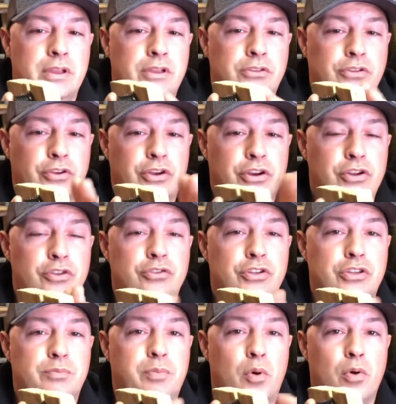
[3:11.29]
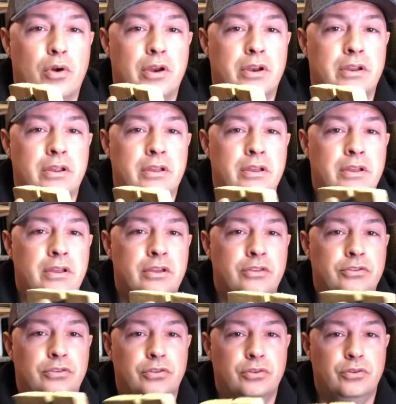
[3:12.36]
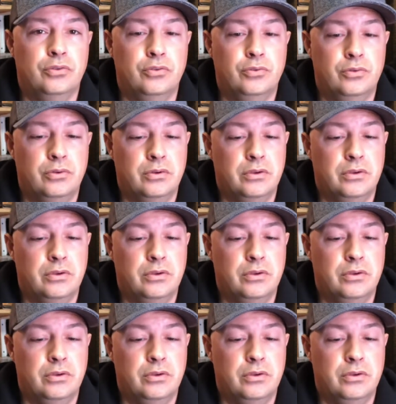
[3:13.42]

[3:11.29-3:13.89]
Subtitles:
So you're going to use this board to